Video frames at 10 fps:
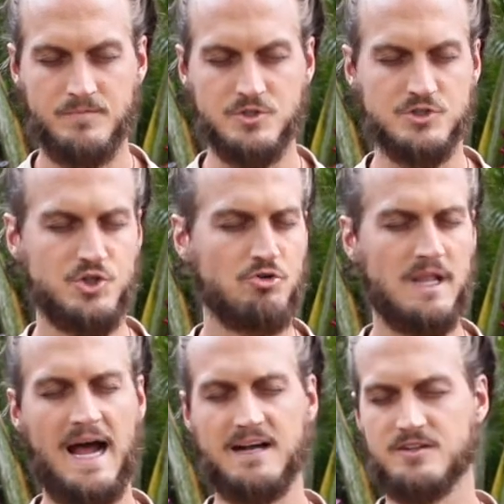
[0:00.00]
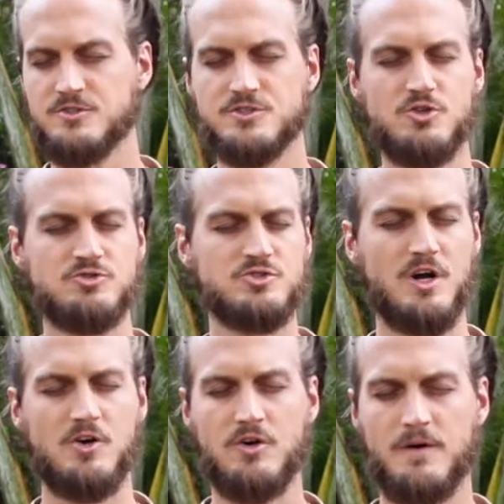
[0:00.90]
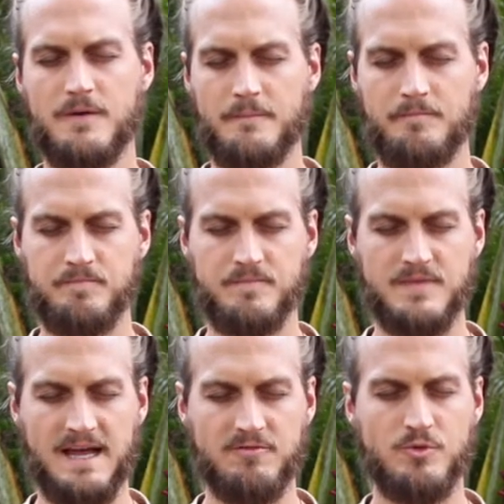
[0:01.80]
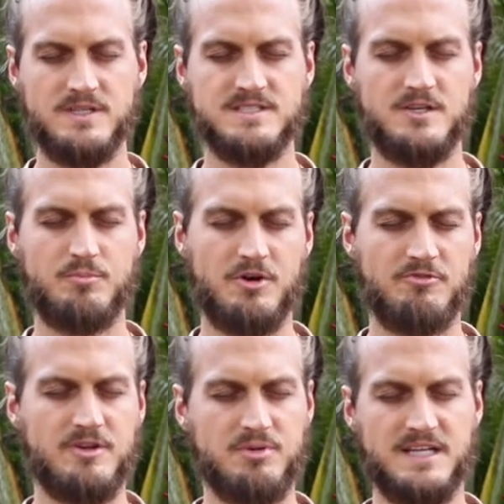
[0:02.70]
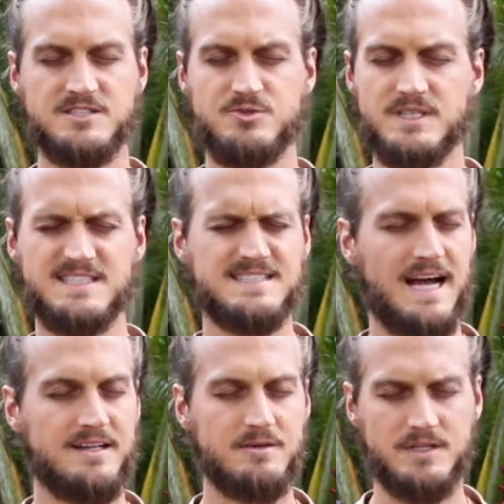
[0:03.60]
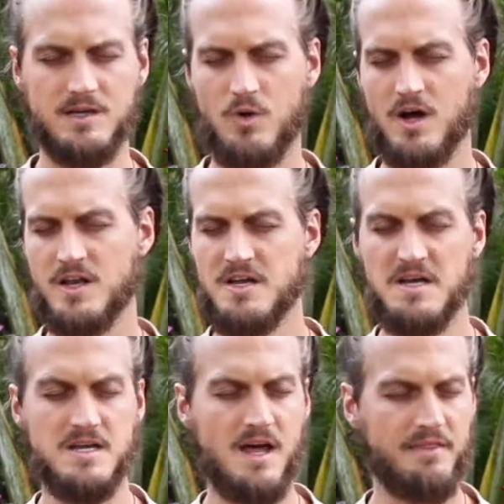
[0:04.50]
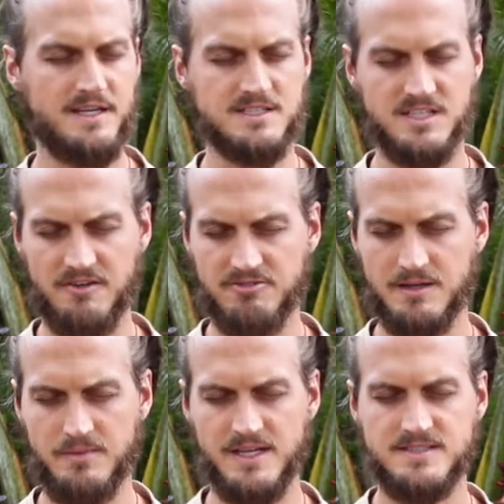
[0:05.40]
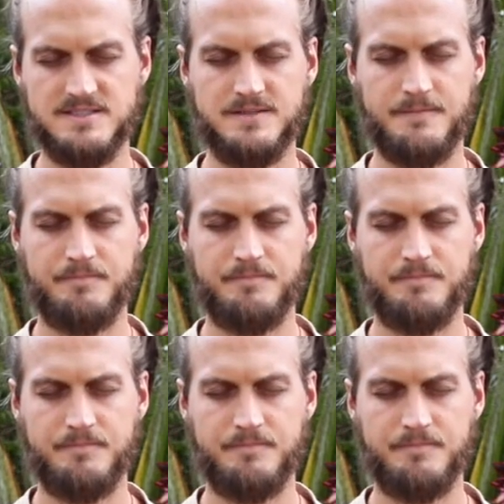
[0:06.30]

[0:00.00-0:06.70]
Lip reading: There's no lack. There's no struggle. Everyone is in their perfect place doing exactly what they want. Nothing is off limits.